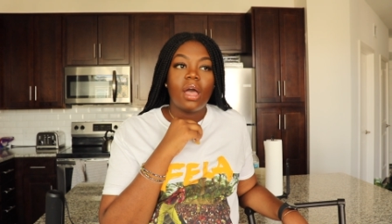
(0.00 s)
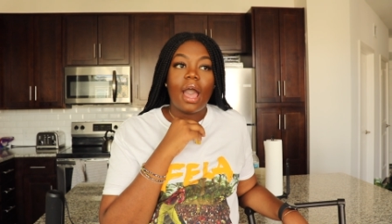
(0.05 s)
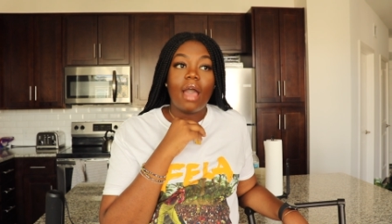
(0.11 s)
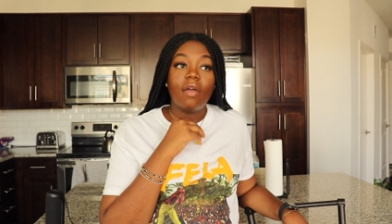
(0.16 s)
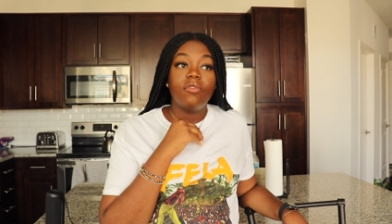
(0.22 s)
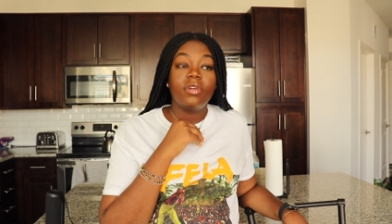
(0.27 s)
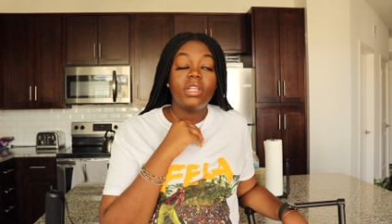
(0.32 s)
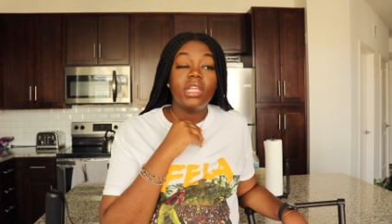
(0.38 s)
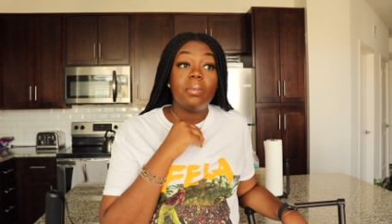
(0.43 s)

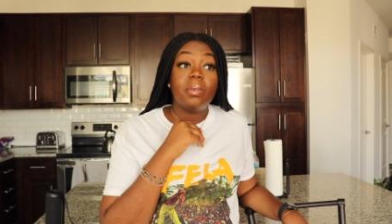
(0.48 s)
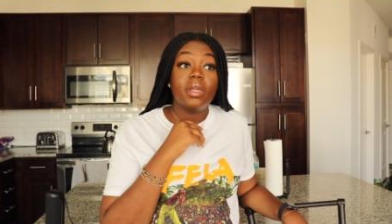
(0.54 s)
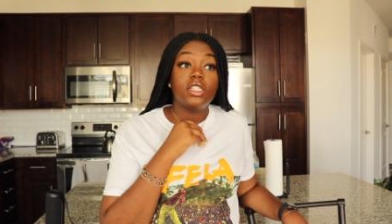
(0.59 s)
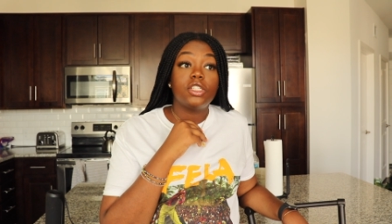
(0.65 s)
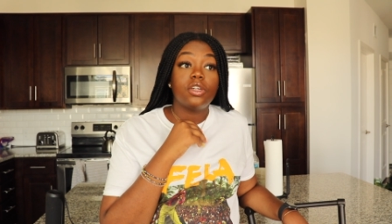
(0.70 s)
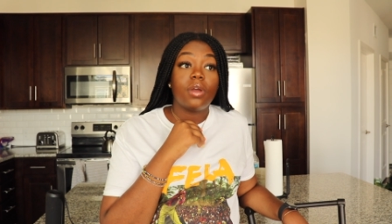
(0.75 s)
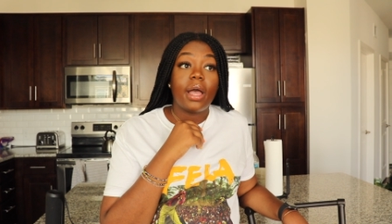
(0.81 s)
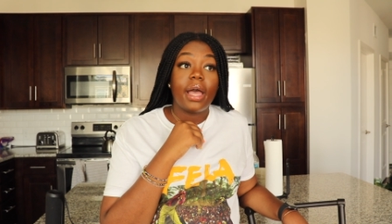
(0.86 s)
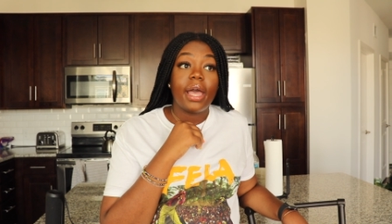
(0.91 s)
I've really been
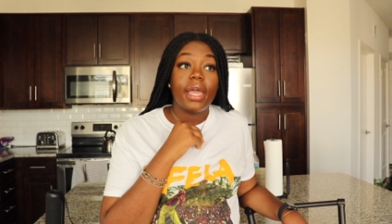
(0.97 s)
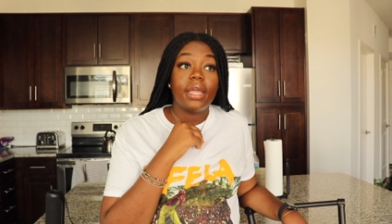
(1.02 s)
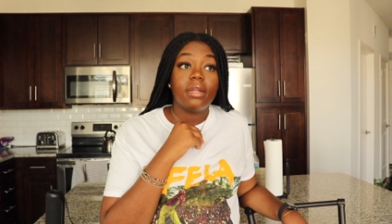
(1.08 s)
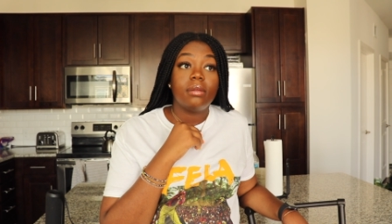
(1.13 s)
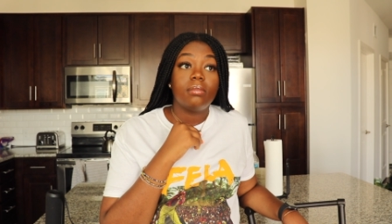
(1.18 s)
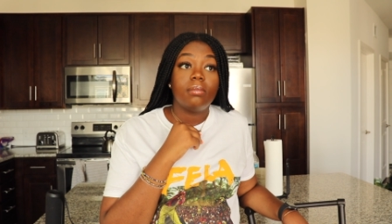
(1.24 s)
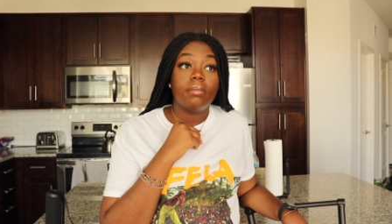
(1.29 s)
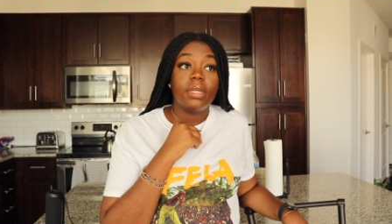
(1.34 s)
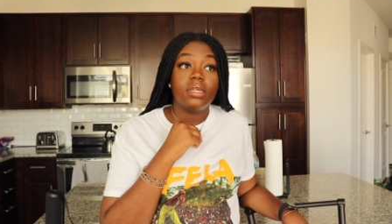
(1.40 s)

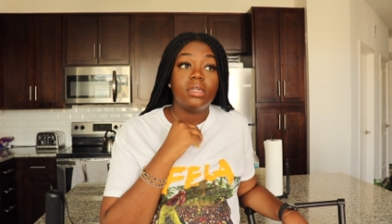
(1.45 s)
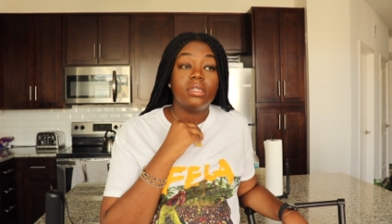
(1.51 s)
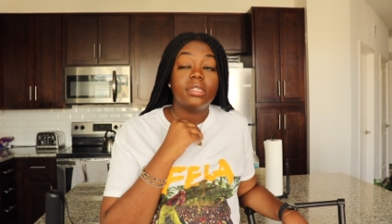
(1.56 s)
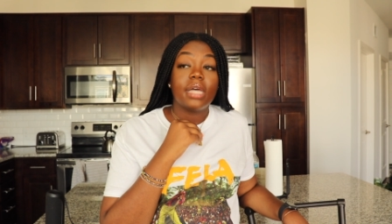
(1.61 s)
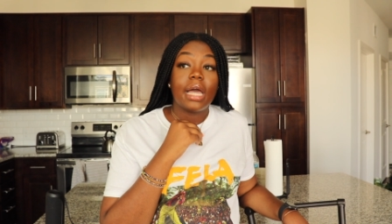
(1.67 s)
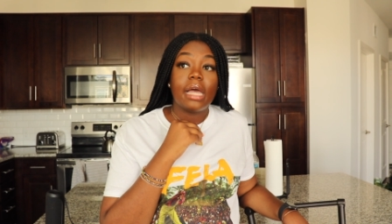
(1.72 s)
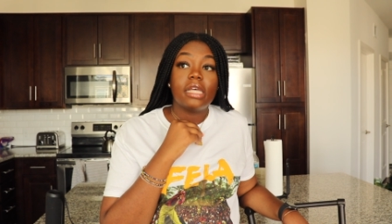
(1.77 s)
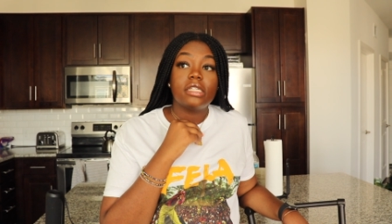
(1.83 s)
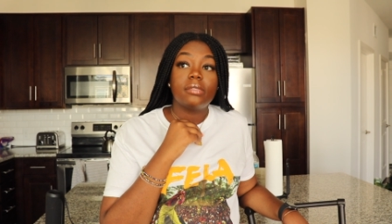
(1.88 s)
tried many
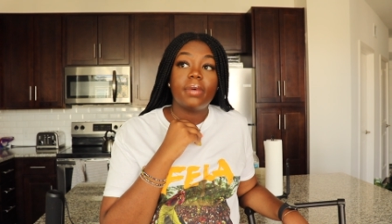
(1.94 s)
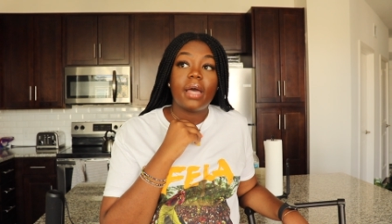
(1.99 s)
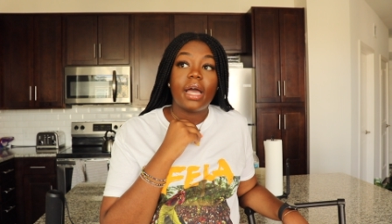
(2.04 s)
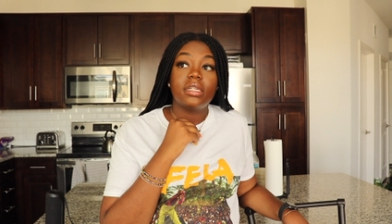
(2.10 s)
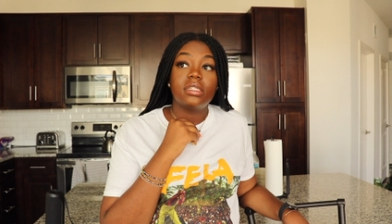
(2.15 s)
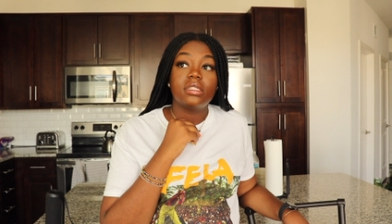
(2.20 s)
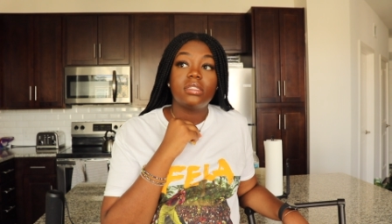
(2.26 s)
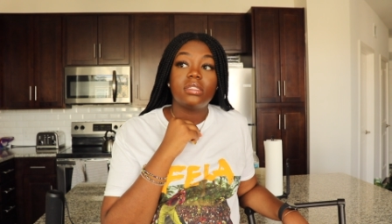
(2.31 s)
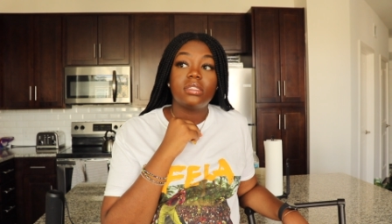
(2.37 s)
times, but
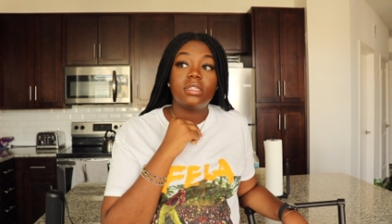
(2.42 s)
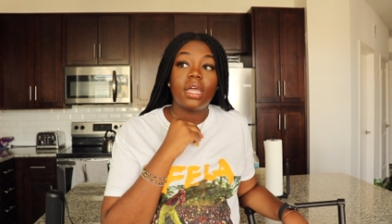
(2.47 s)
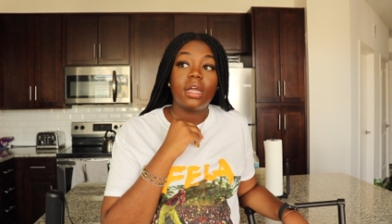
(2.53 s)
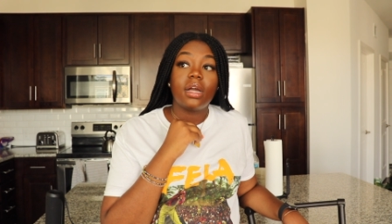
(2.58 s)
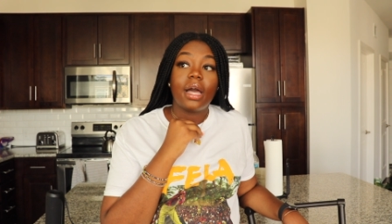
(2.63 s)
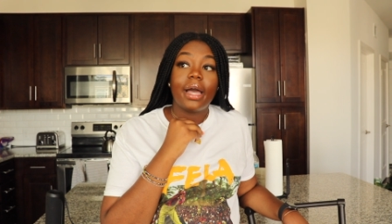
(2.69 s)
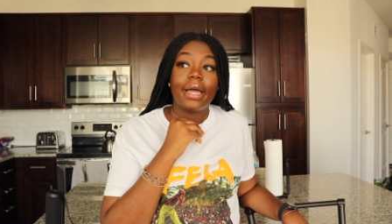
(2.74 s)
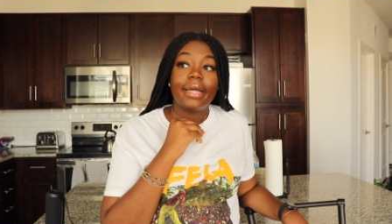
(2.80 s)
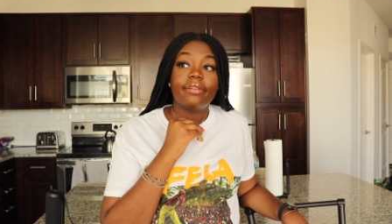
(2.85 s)
I just
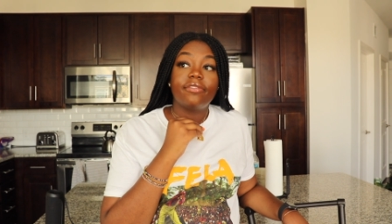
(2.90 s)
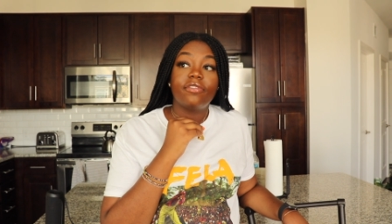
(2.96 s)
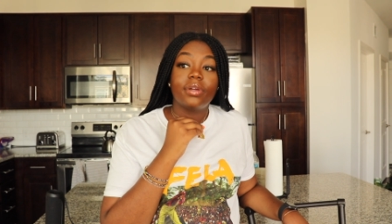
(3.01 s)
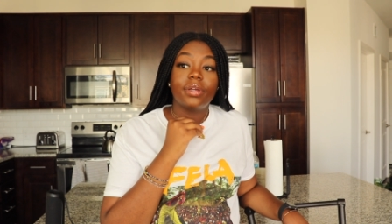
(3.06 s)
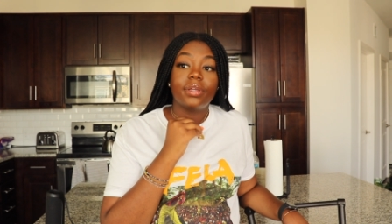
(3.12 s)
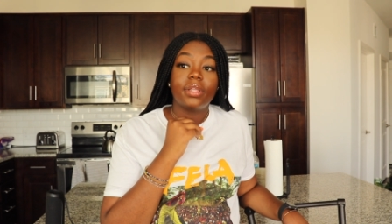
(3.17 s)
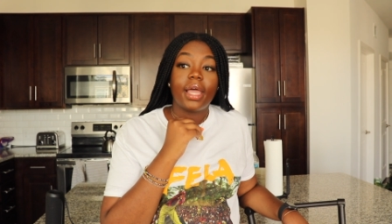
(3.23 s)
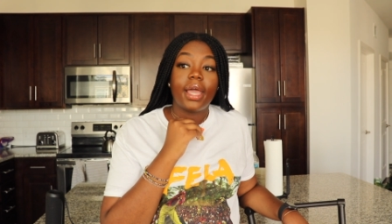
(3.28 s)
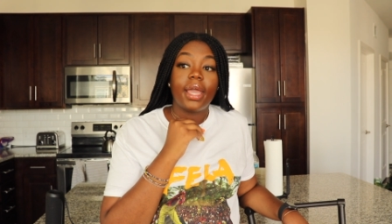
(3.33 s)
thank God
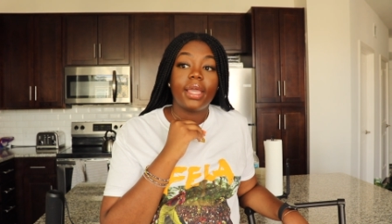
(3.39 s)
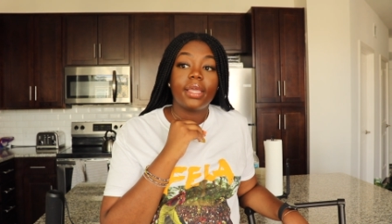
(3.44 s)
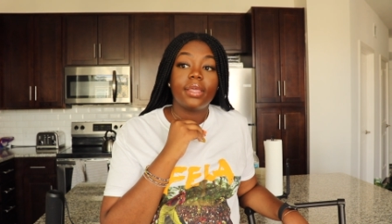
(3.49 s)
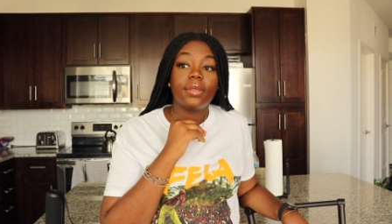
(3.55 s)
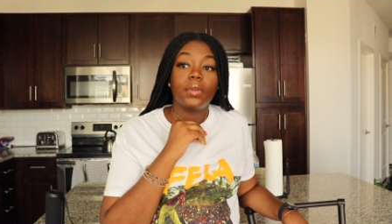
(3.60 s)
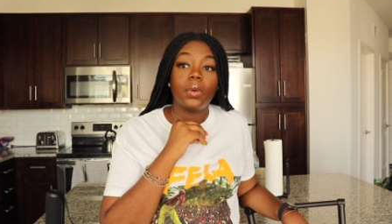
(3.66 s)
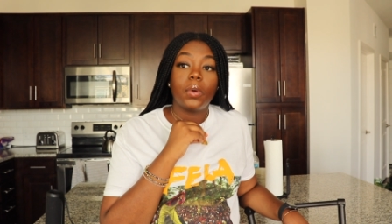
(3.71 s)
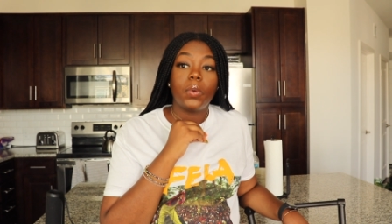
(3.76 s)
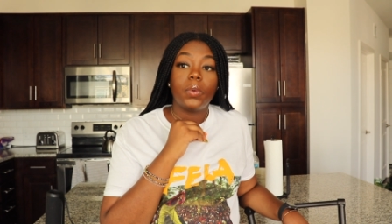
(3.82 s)
for like,
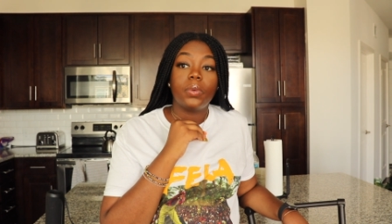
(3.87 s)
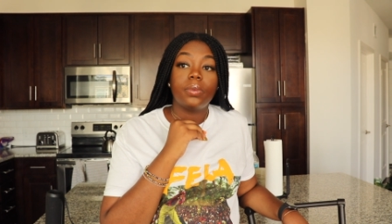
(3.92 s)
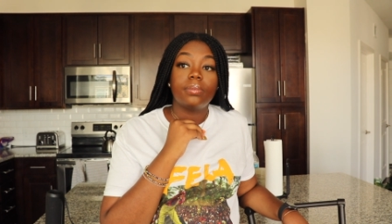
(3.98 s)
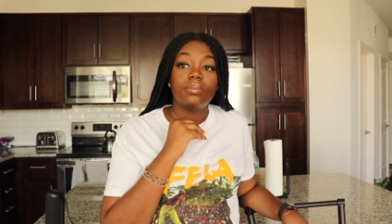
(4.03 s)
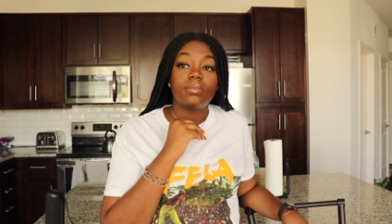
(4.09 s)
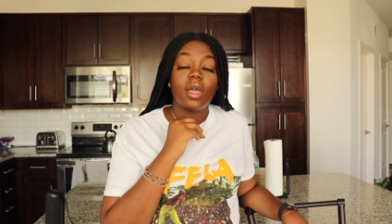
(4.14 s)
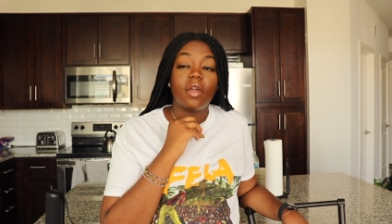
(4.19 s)
you know,